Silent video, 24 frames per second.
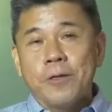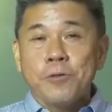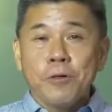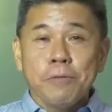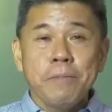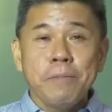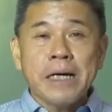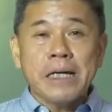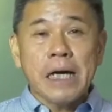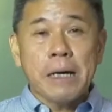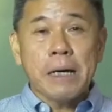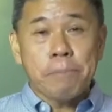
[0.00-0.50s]
to
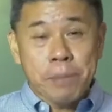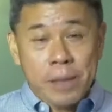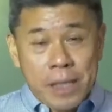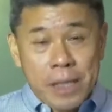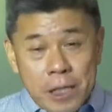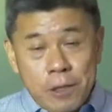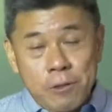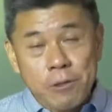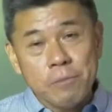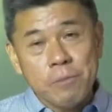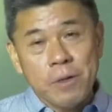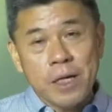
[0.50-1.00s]
make a
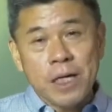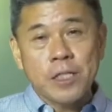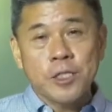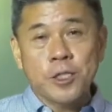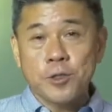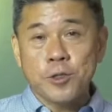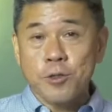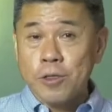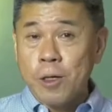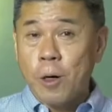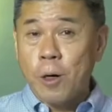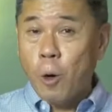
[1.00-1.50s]

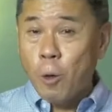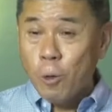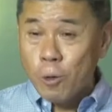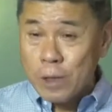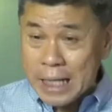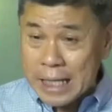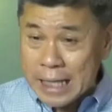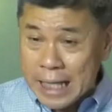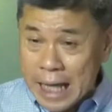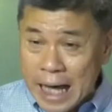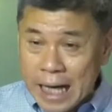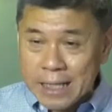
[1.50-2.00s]
pilgrimage to the
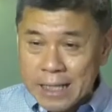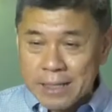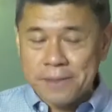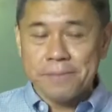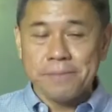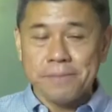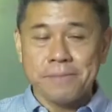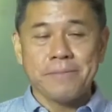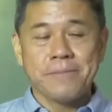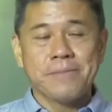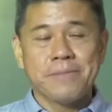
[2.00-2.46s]
Holy Land.